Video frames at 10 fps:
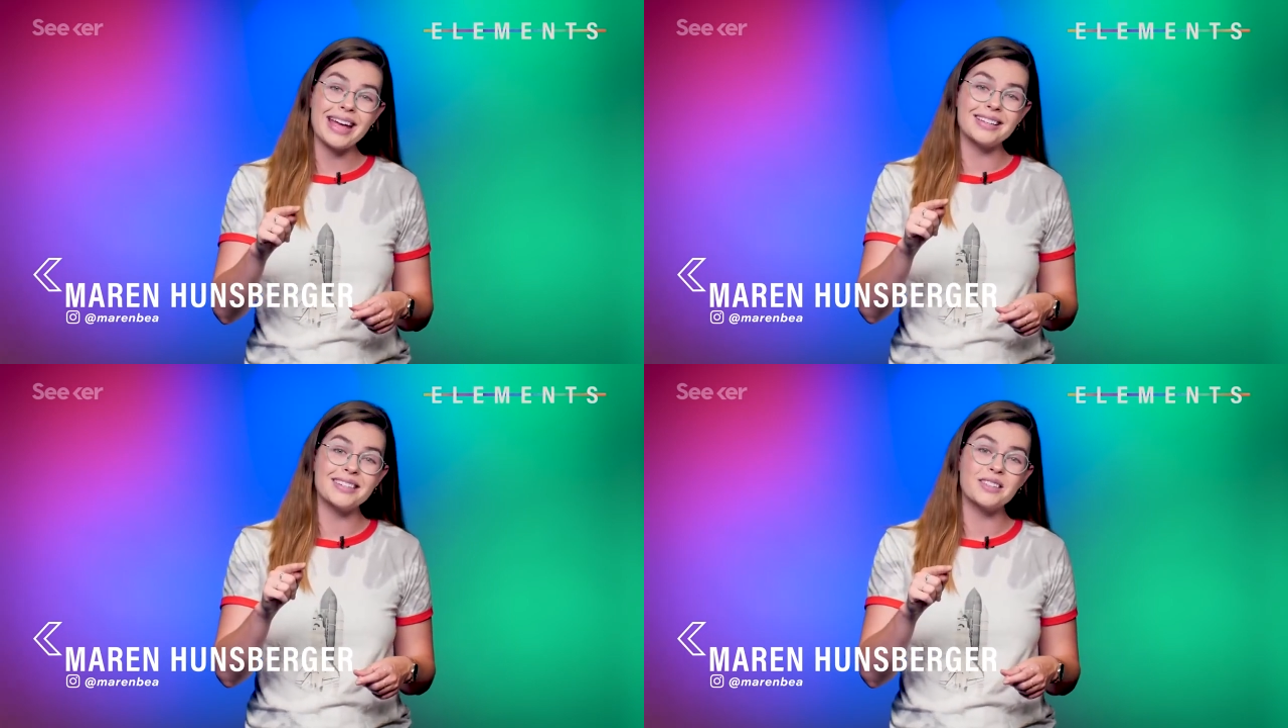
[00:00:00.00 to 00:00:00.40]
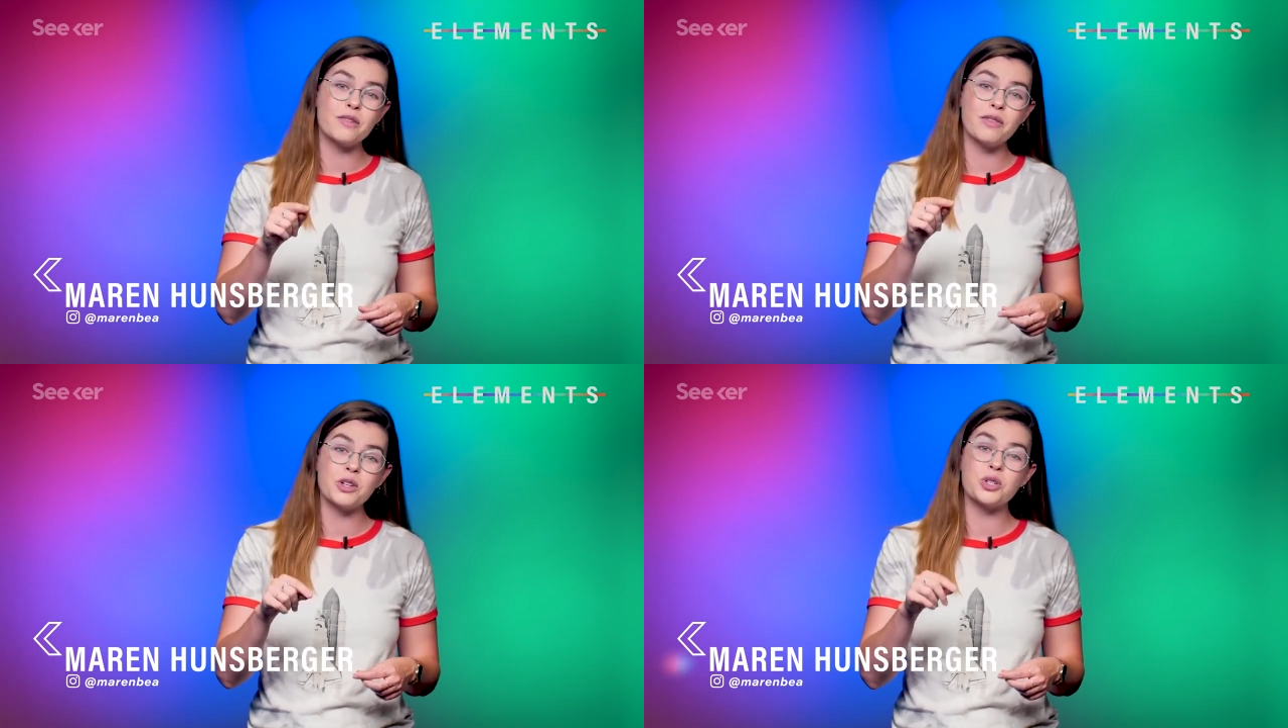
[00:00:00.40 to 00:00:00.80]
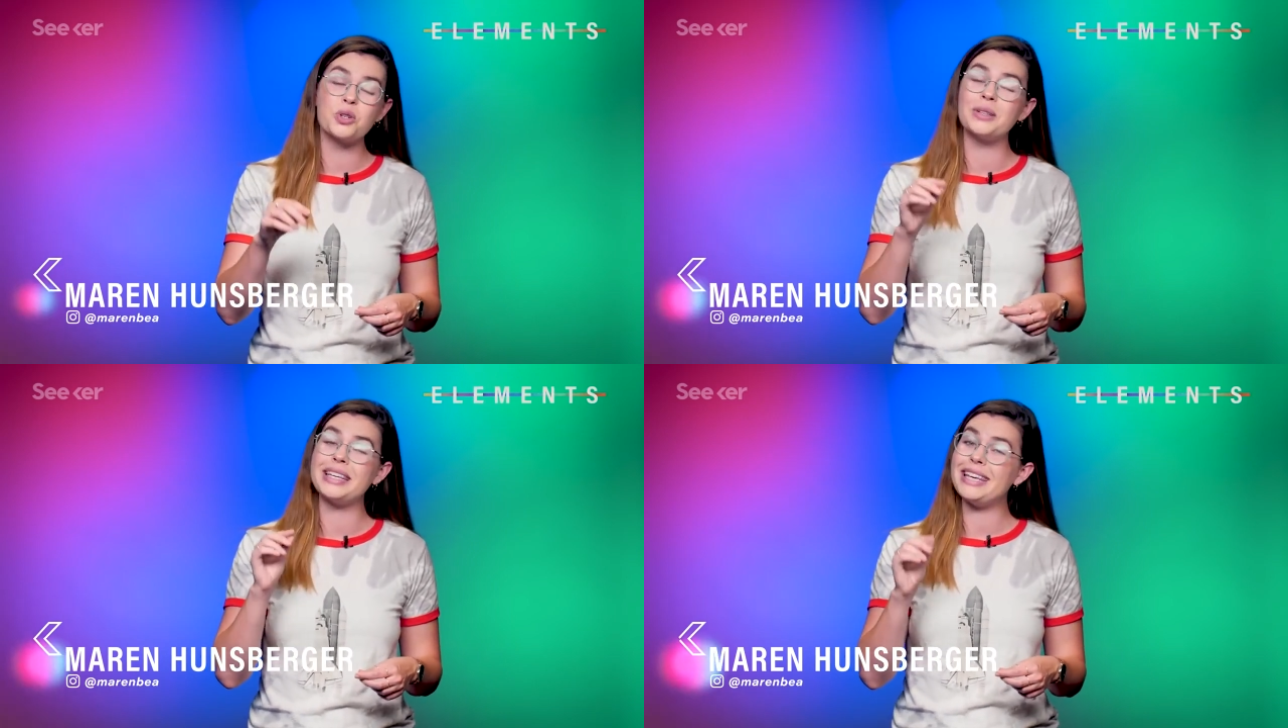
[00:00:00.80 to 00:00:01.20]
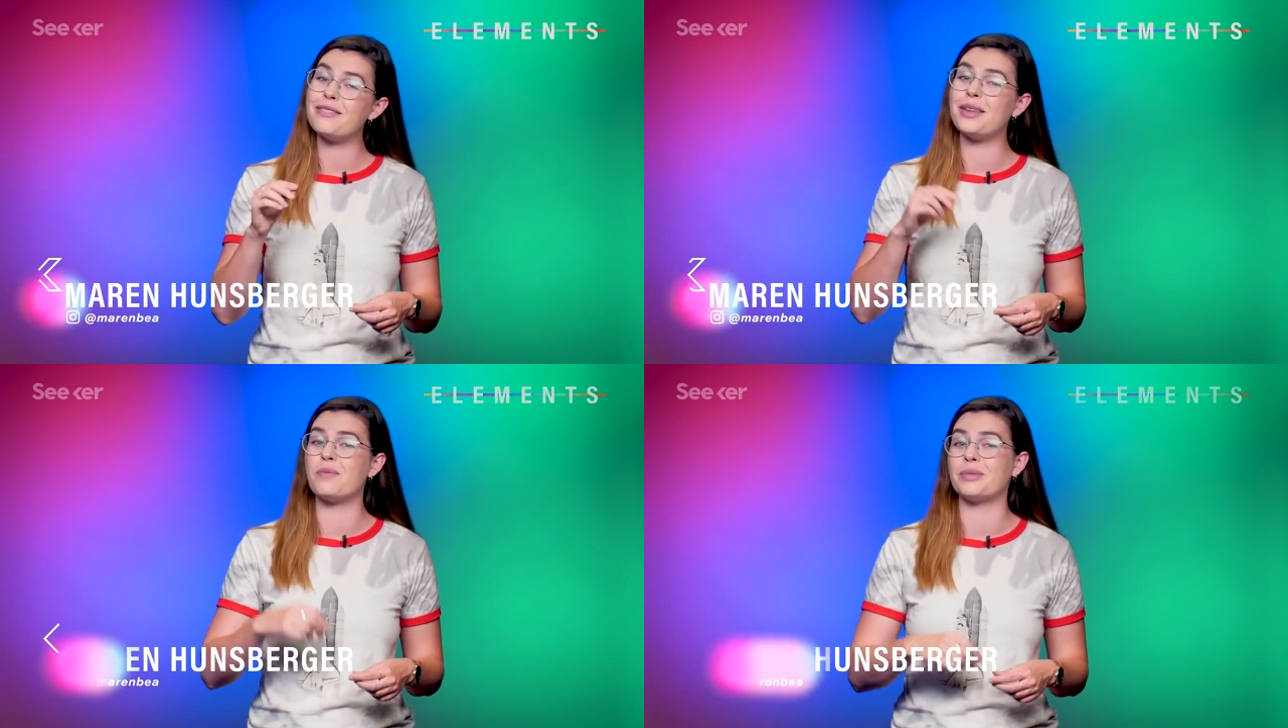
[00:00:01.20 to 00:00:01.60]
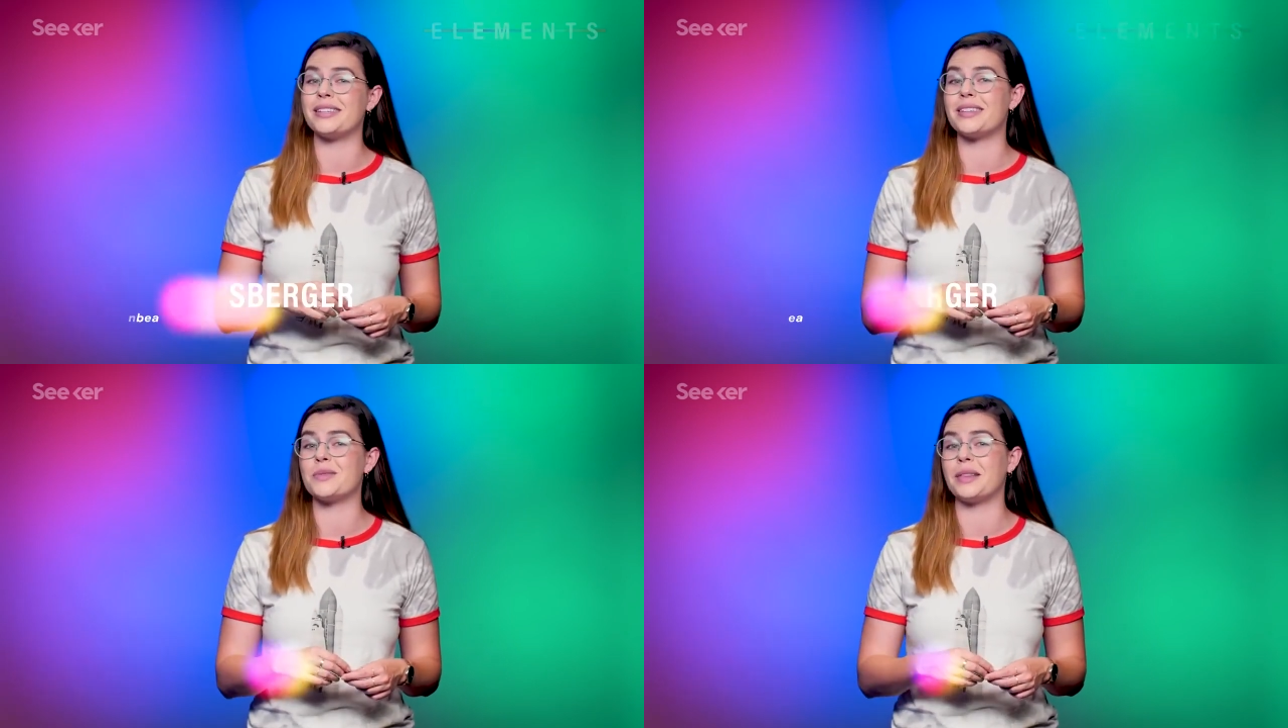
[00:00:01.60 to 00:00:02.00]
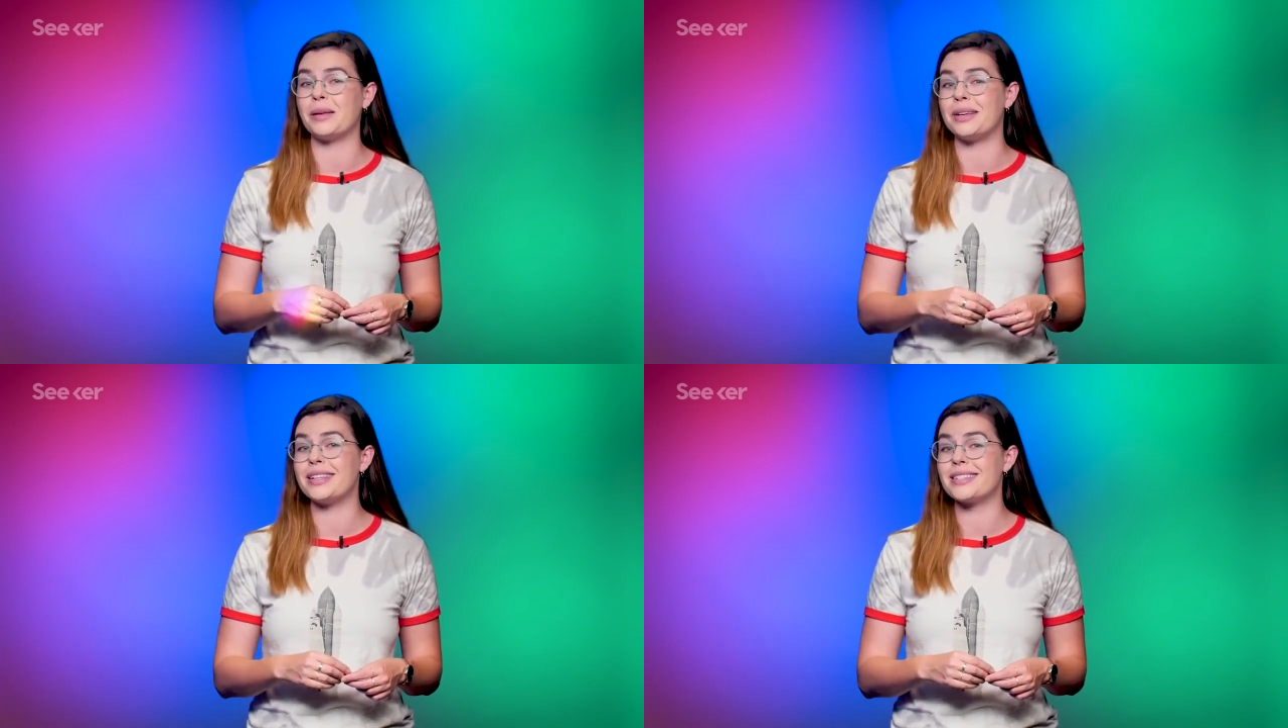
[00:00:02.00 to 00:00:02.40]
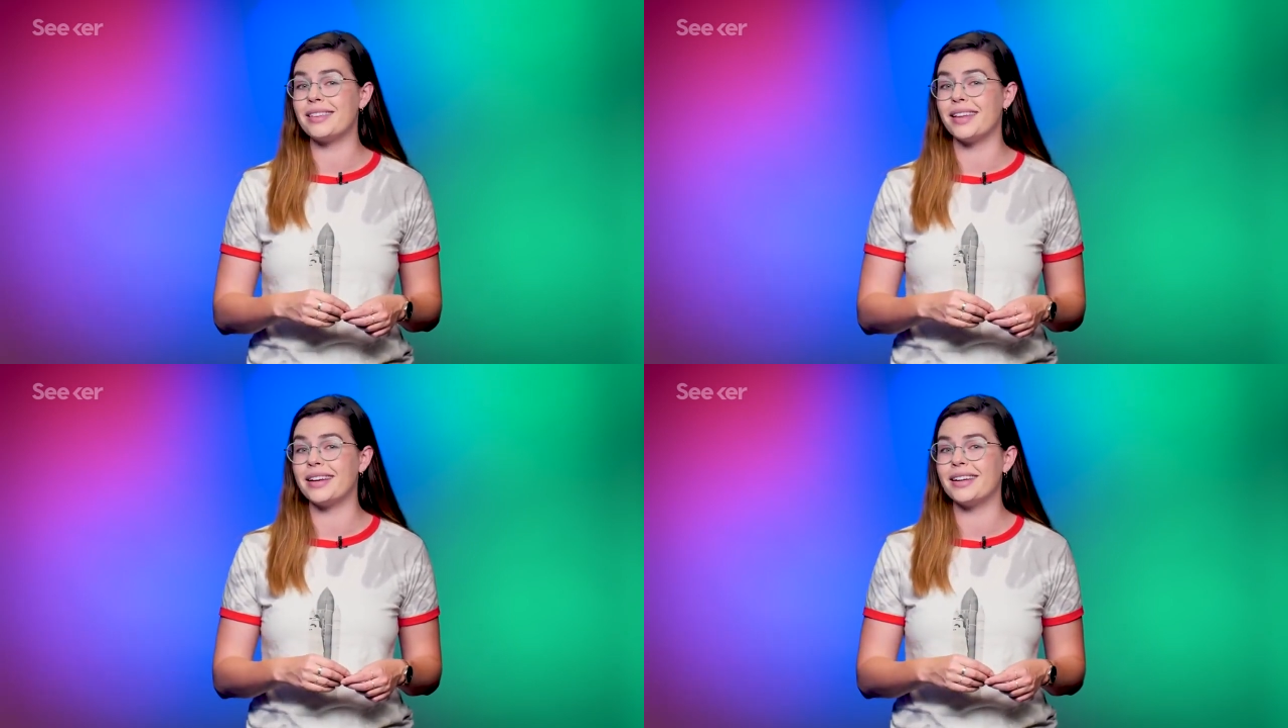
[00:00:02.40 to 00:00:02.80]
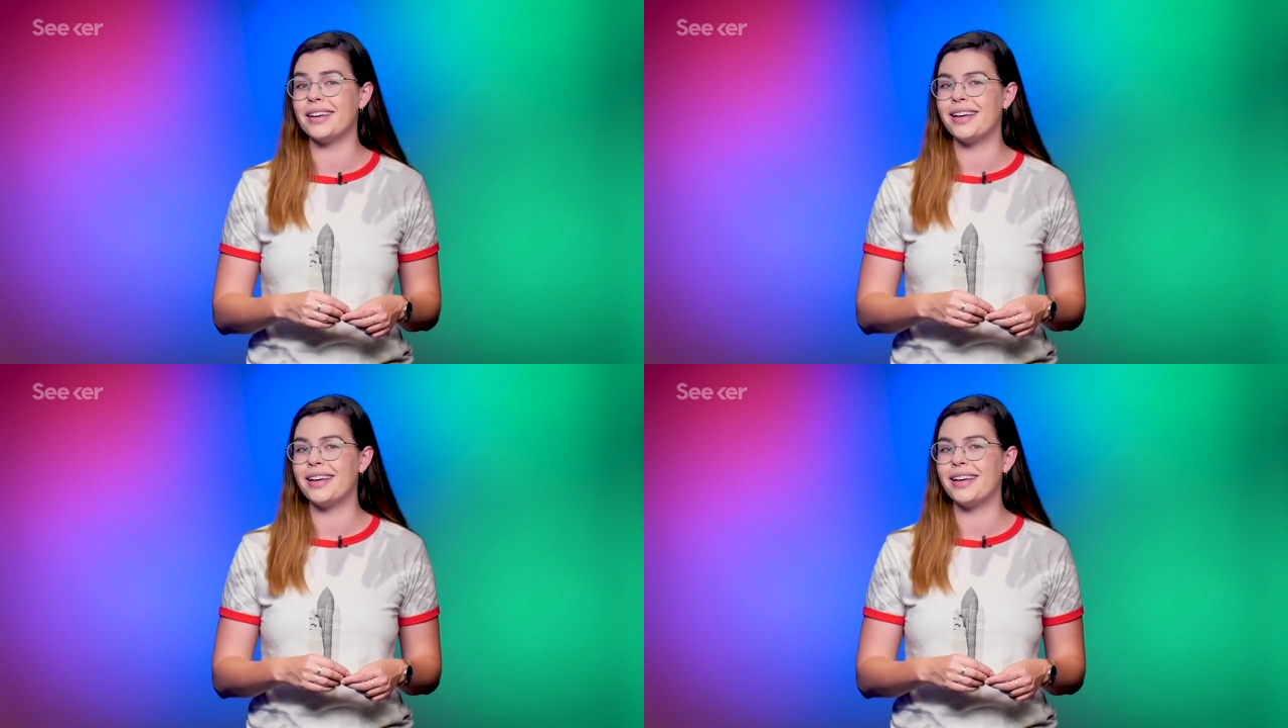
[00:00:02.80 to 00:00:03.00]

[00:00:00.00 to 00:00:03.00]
and functional even in places with limited sunlight?